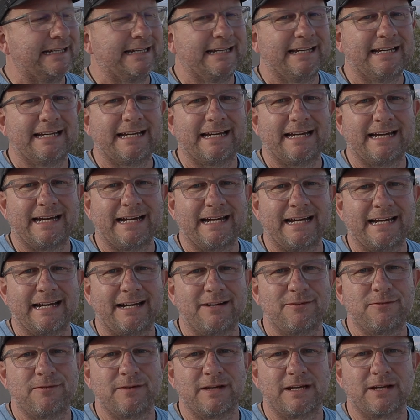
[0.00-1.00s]

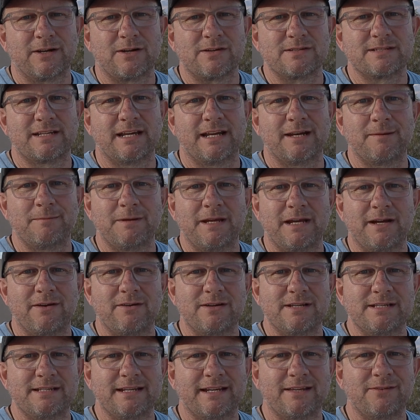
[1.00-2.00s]
I figured I was going to be here
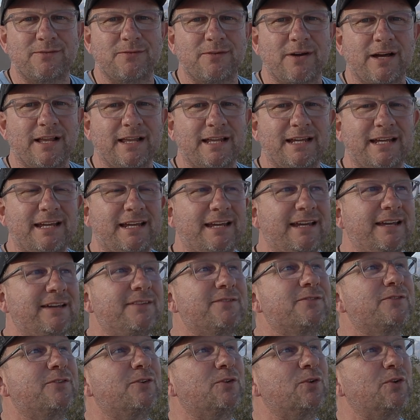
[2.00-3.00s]
in Death Valley
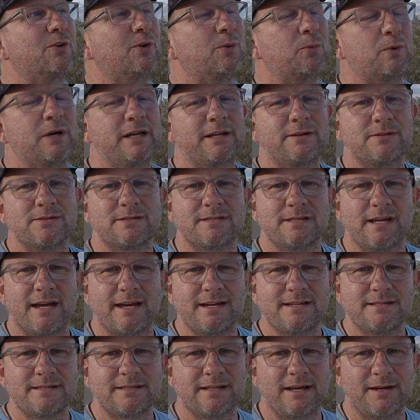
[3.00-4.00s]
for a week or
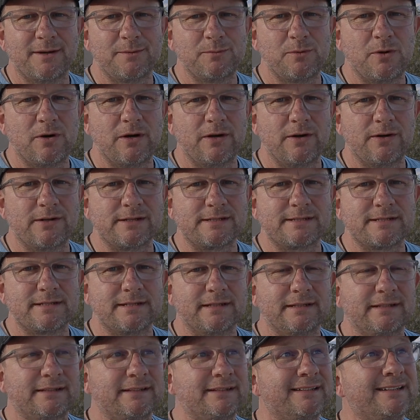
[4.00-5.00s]
so why not
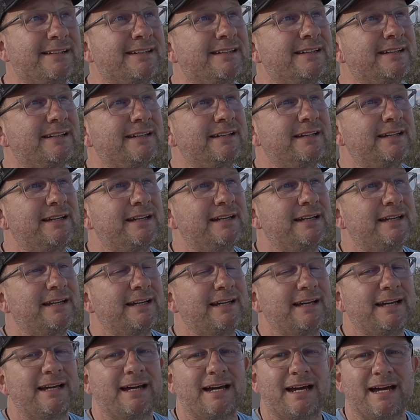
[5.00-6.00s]

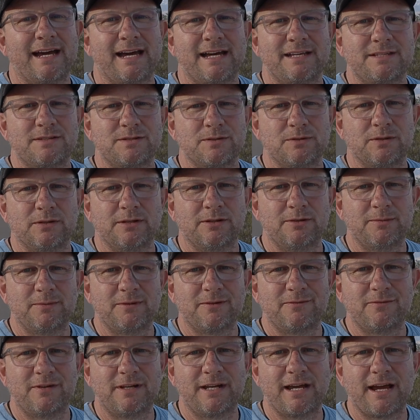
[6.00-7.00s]
do a little bit
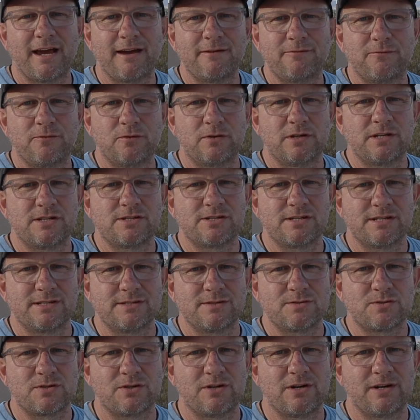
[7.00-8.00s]
of video footage and
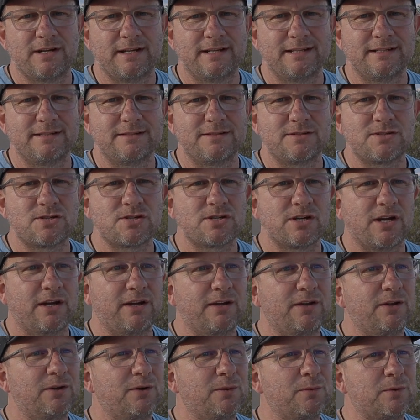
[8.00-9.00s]
try and show
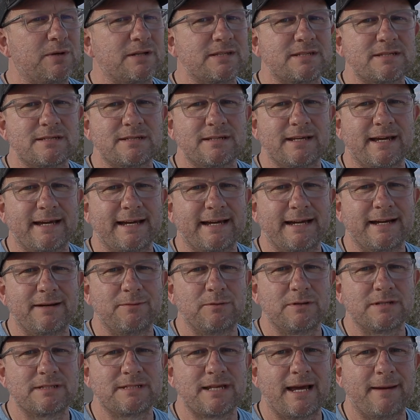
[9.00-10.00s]
you what's
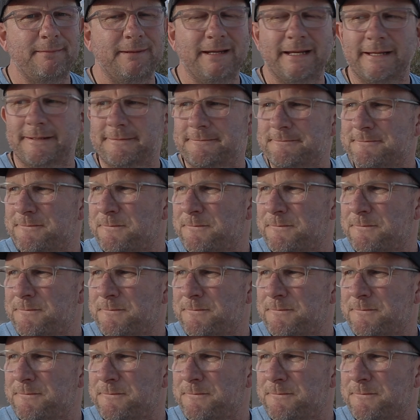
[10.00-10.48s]
happening.